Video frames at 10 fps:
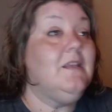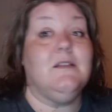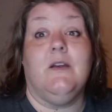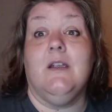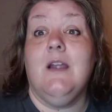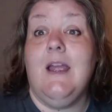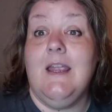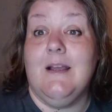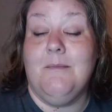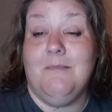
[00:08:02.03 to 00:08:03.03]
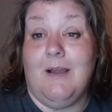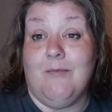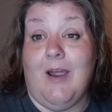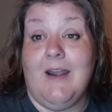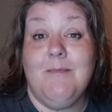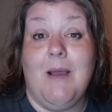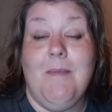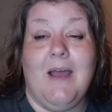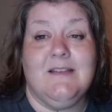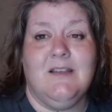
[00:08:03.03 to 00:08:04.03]
So here I am riding
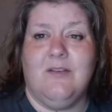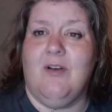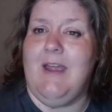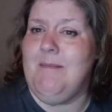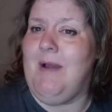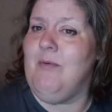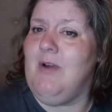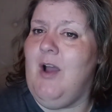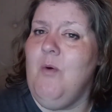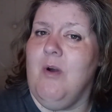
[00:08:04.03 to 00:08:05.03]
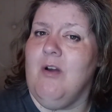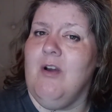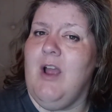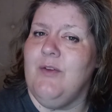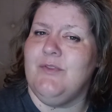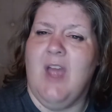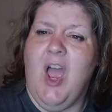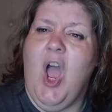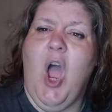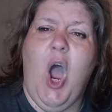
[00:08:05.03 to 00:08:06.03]
my bicycle and my coworker goes,
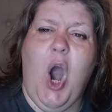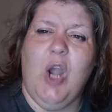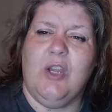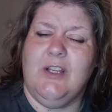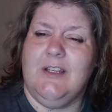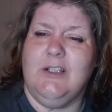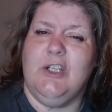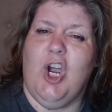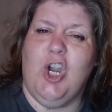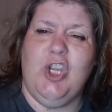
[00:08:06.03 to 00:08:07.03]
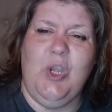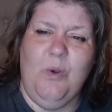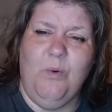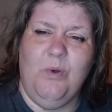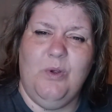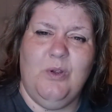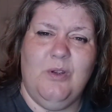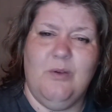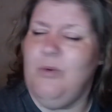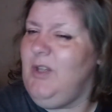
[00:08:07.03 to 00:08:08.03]
are, are you
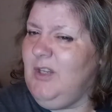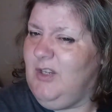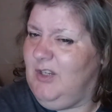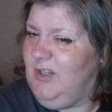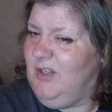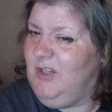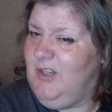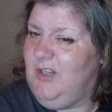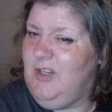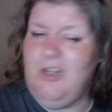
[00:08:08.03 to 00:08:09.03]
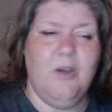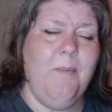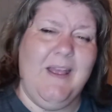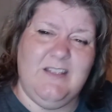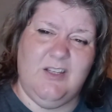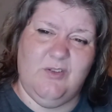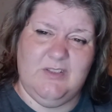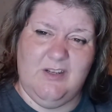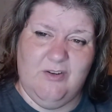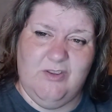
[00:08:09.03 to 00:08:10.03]
your
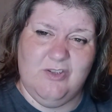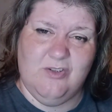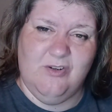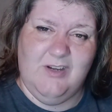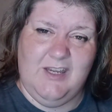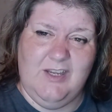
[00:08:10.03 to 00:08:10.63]
bicycle's under the tree.